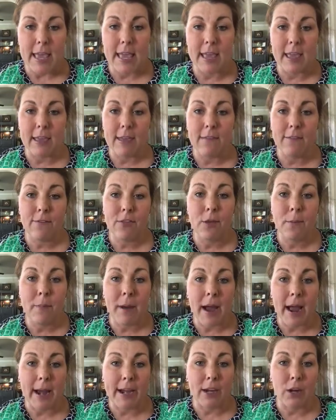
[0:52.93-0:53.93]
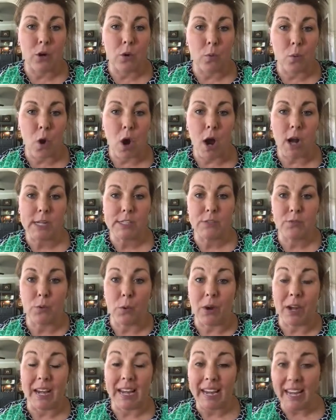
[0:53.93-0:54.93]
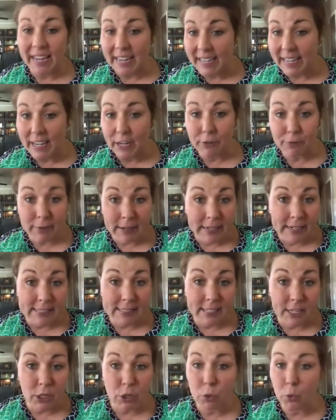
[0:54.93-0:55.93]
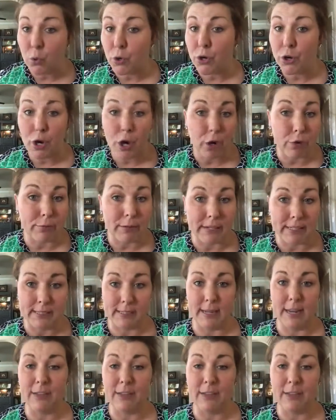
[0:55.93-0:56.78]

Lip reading: If the buyer walks for any reason or no reason,